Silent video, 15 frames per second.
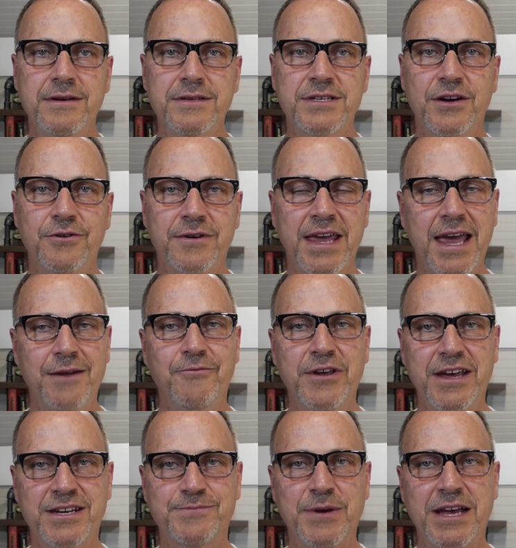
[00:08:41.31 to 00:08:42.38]
So can
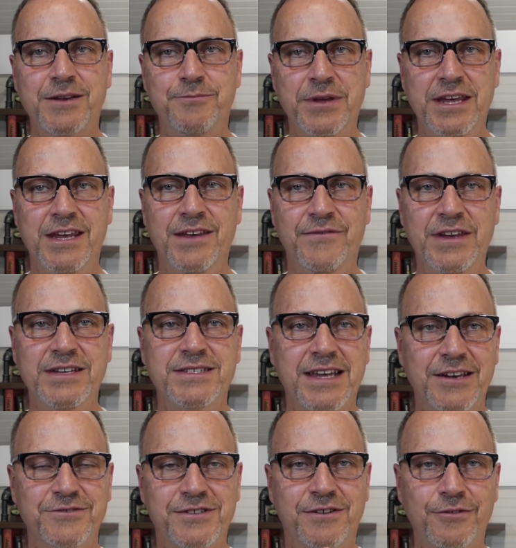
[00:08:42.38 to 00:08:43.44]
we expect B E V
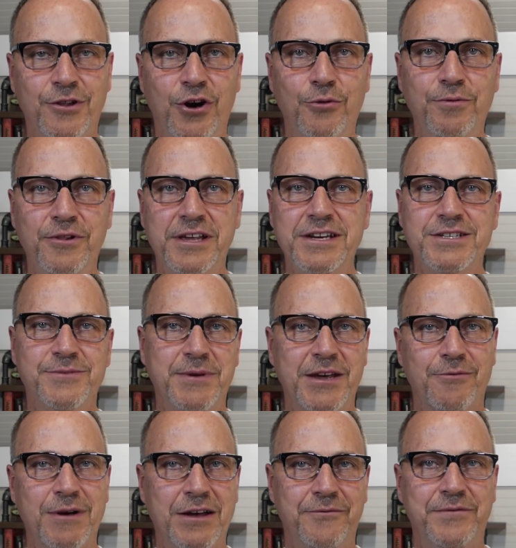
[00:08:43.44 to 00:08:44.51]
sales globally to
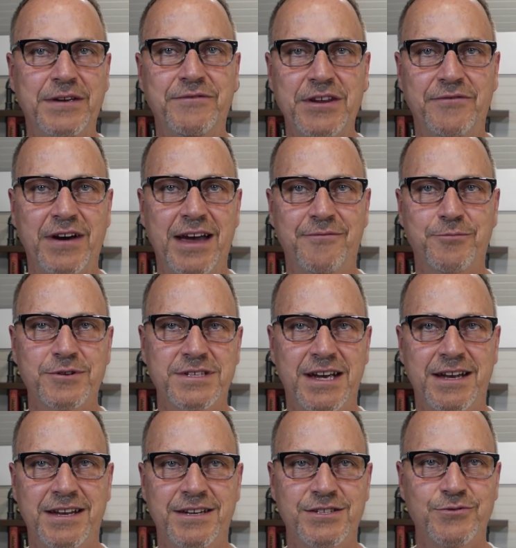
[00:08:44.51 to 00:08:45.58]
be around fifty-five
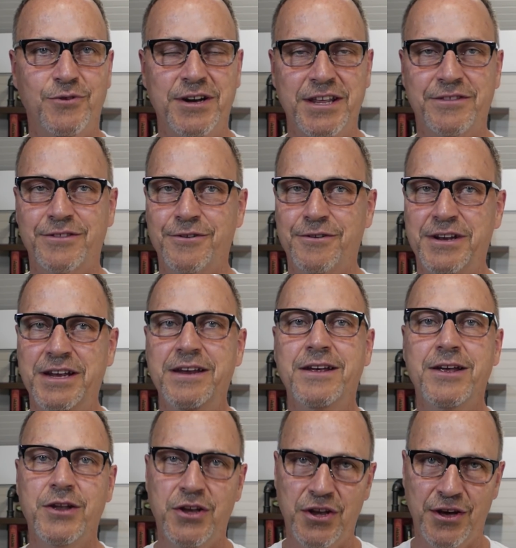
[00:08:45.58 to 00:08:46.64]
percent in twenty thirty?
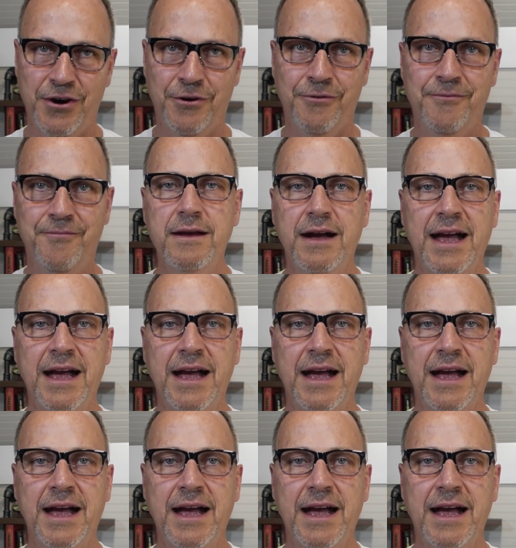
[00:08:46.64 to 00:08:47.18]
No.